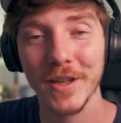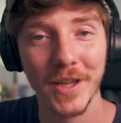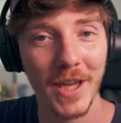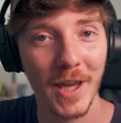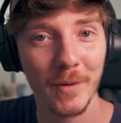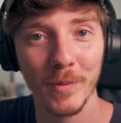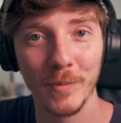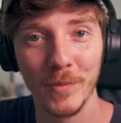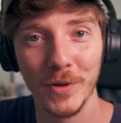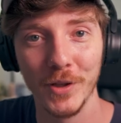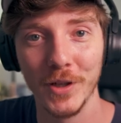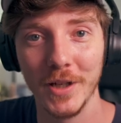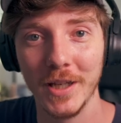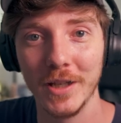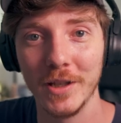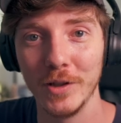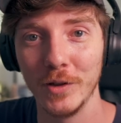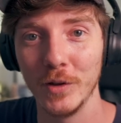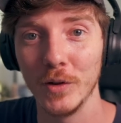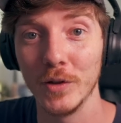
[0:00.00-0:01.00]
the capability
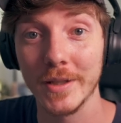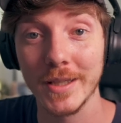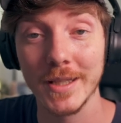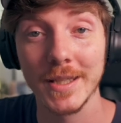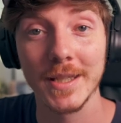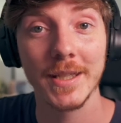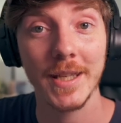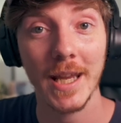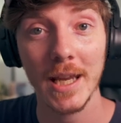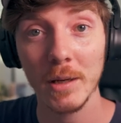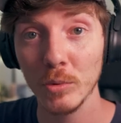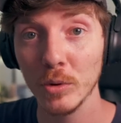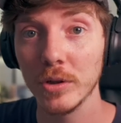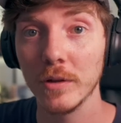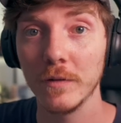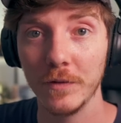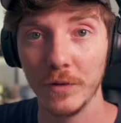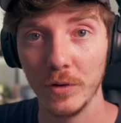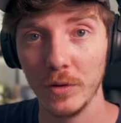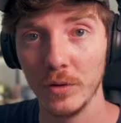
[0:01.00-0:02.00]
to use Stable
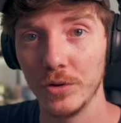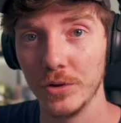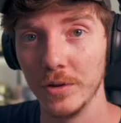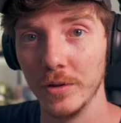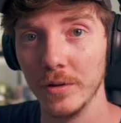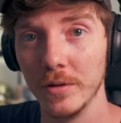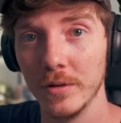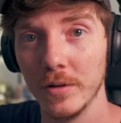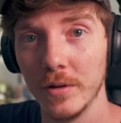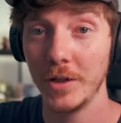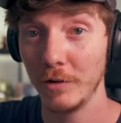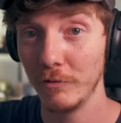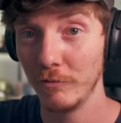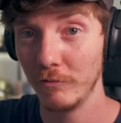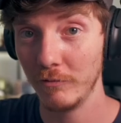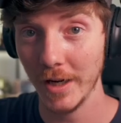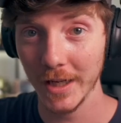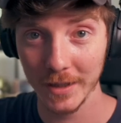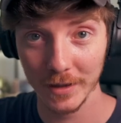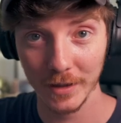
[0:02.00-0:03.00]
Diffusion
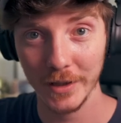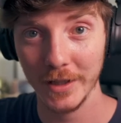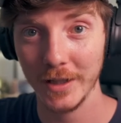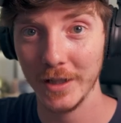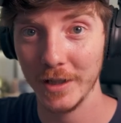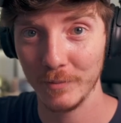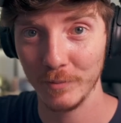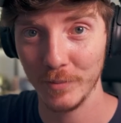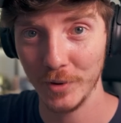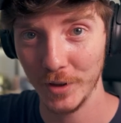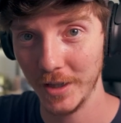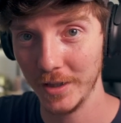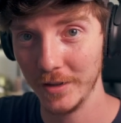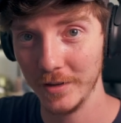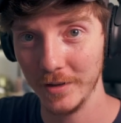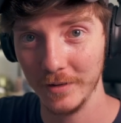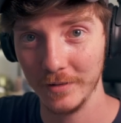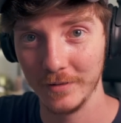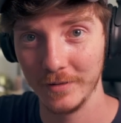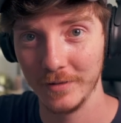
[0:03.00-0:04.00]
directly in
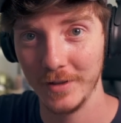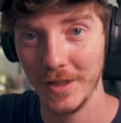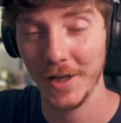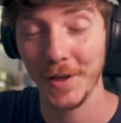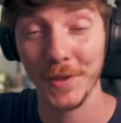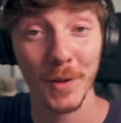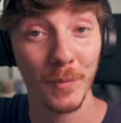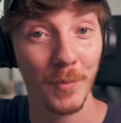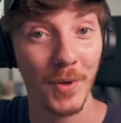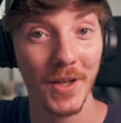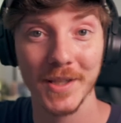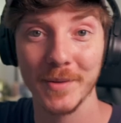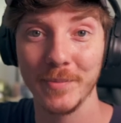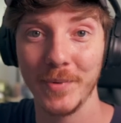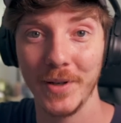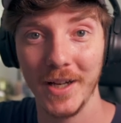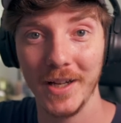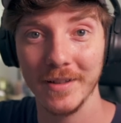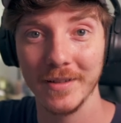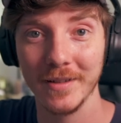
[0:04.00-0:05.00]
Blender. And the best
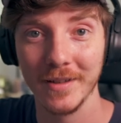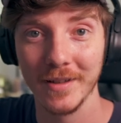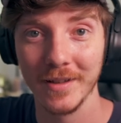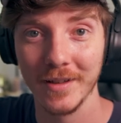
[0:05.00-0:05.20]
part,